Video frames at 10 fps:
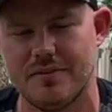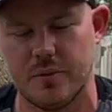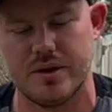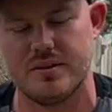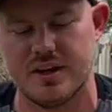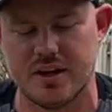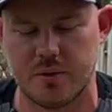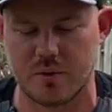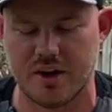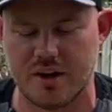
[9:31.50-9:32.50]
that we did
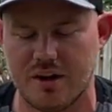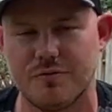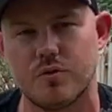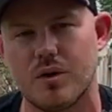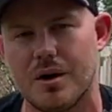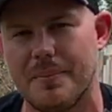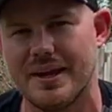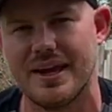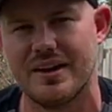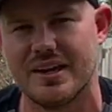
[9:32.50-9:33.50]
a run of for our
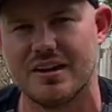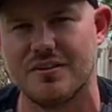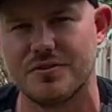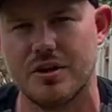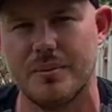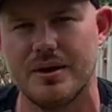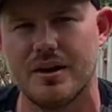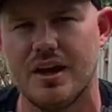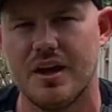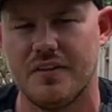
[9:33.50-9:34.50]
Bay County Kickoff tournament.
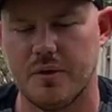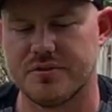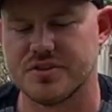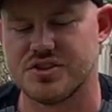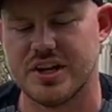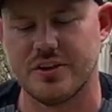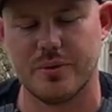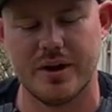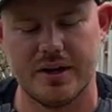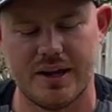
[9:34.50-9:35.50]
That was this
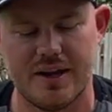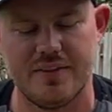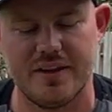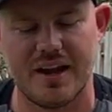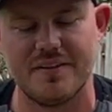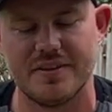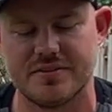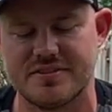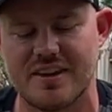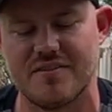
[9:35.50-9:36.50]
January. And then I have
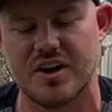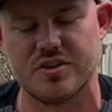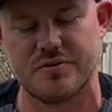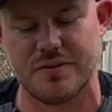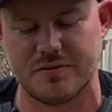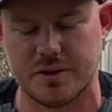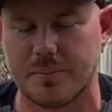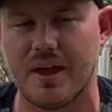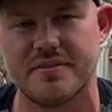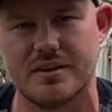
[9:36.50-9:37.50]
this 750
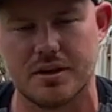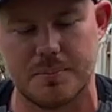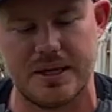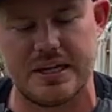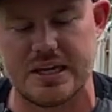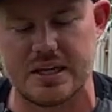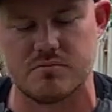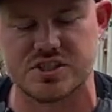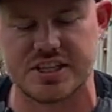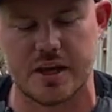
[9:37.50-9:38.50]
plastic PD
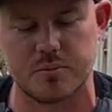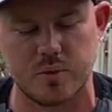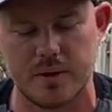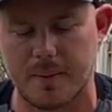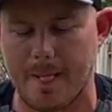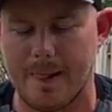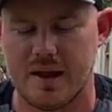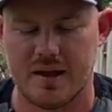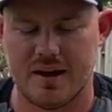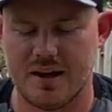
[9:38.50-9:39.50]
stamped one.
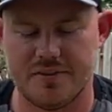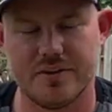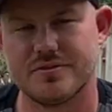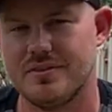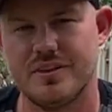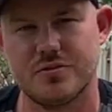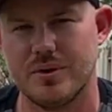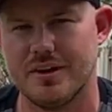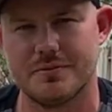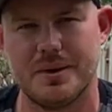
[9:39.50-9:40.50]
This
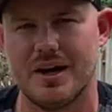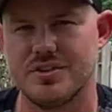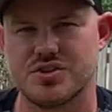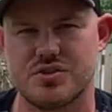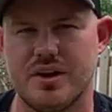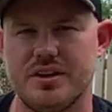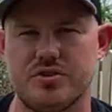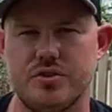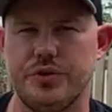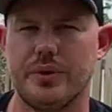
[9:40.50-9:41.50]
one is my straight
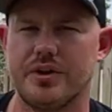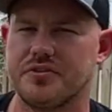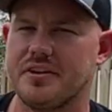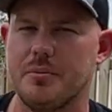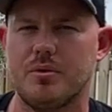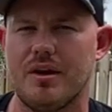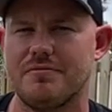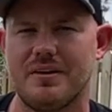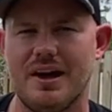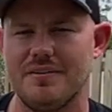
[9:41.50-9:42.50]
to understable
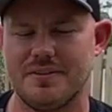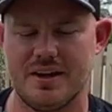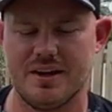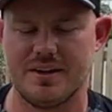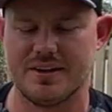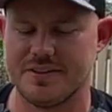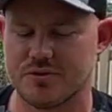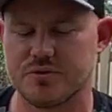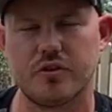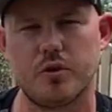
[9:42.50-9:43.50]
F5, and
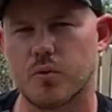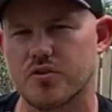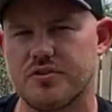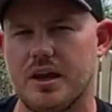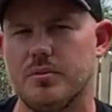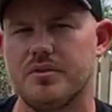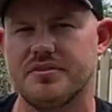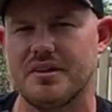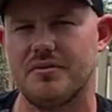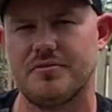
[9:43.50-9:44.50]
this one's a little more stable in the
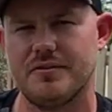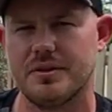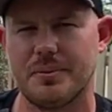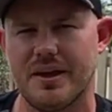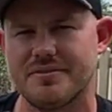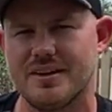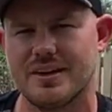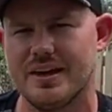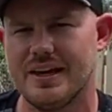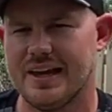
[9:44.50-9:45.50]
750 plastic.
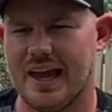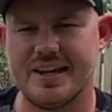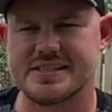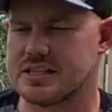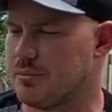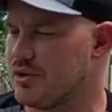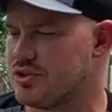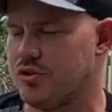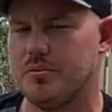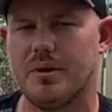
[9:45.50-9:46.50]
And it's similar
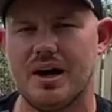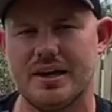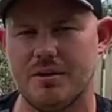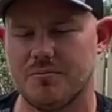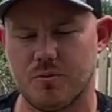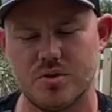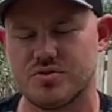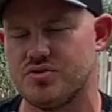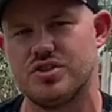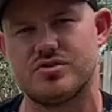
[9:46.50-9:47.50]
to my
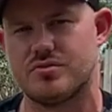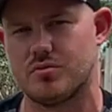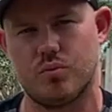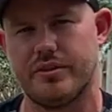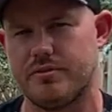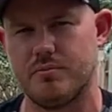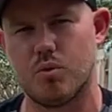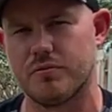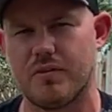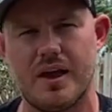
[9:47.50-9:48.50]
M4s, just with
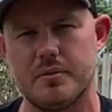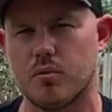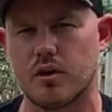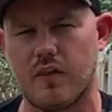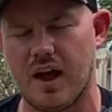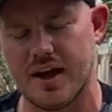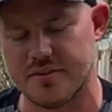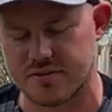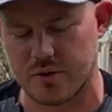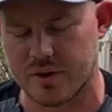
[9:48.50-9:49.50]
more flight and more
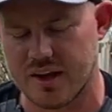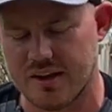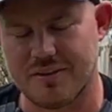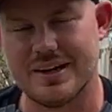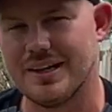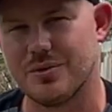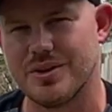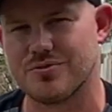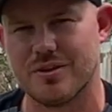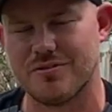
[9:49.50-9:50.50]
glide. So if I need to
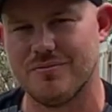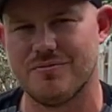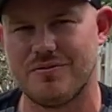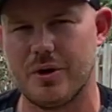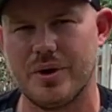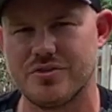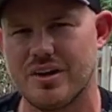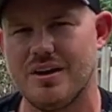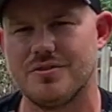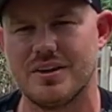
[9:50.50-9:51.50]
reach for a fairway
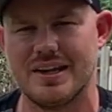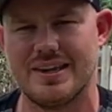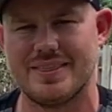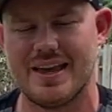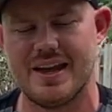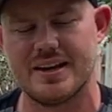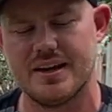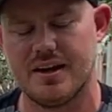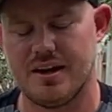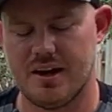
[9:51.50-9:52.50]
driver, I get that.
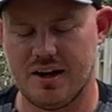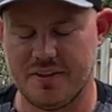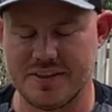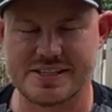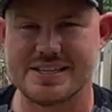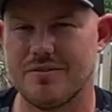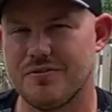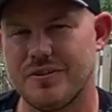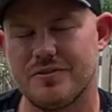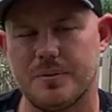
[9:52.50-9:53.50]
This
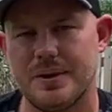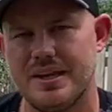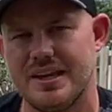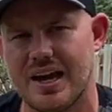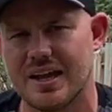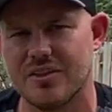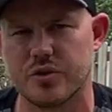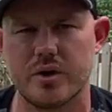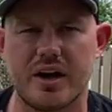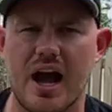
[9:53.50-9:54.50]
750 PD, I can
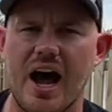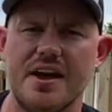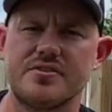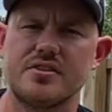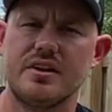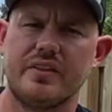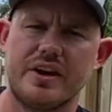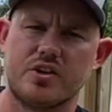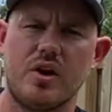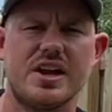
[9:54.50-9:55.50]
throw it on a hyzer and
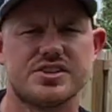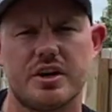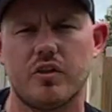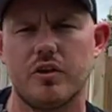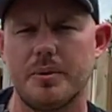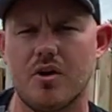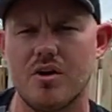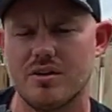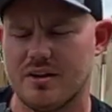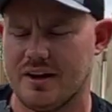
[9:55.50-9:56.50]
let it crash in a little bit
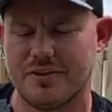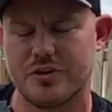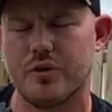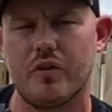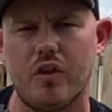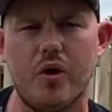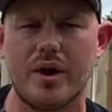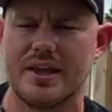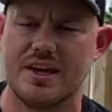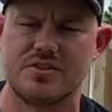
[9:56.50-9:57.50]
harder. And if I throw it low,
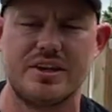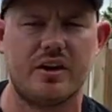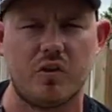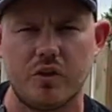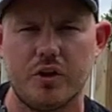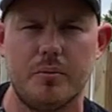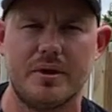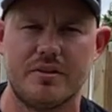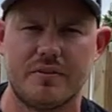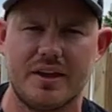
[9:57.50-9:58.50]
I can actually get a little
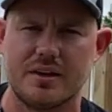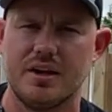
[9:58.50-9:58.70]
bit of like